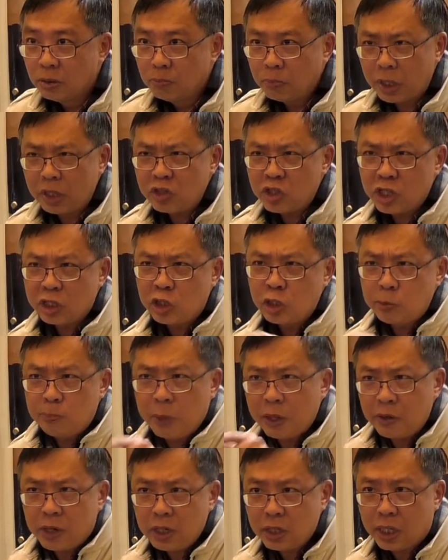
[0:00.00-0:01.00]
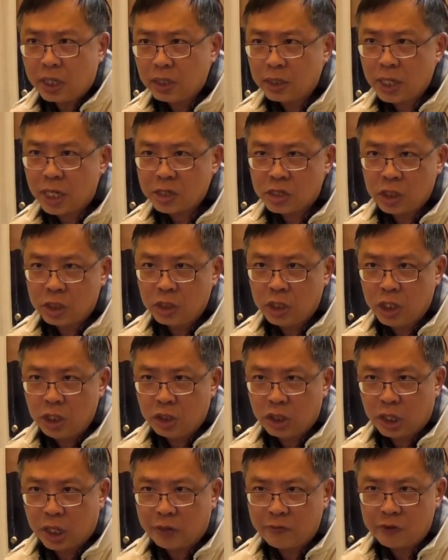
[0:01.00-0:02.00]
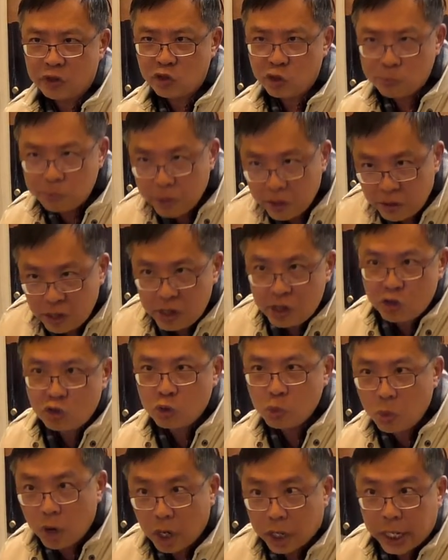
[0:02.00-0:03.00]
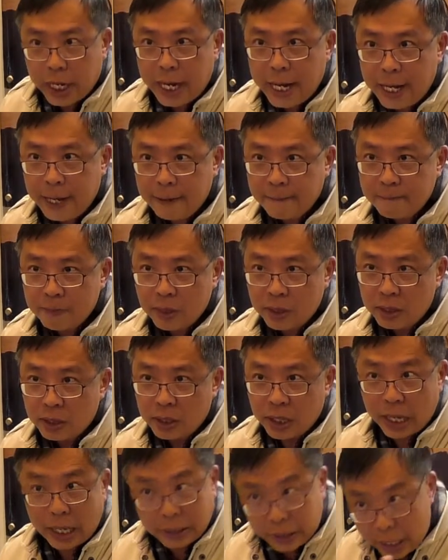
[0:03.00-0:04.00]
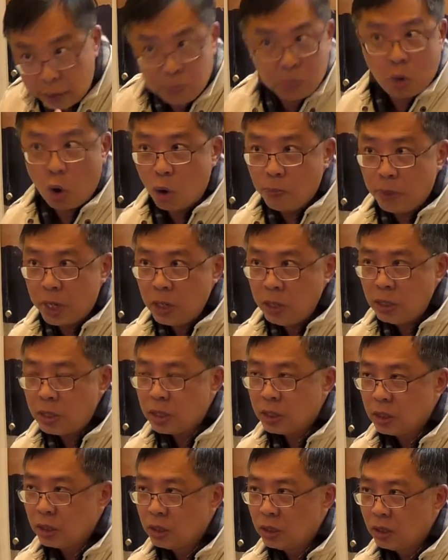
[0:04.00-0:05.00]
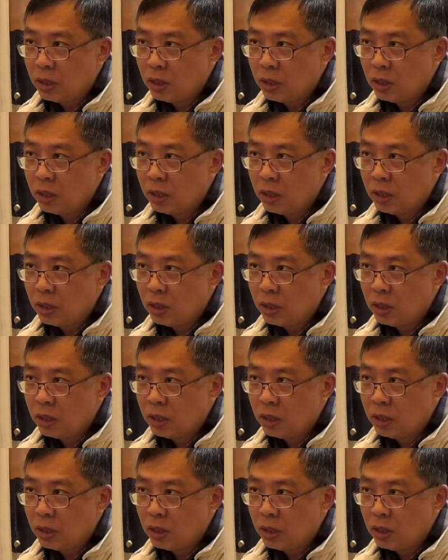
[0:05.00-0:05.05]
But it's the Spirit that does the teaching, and the Spirit is working at that moment.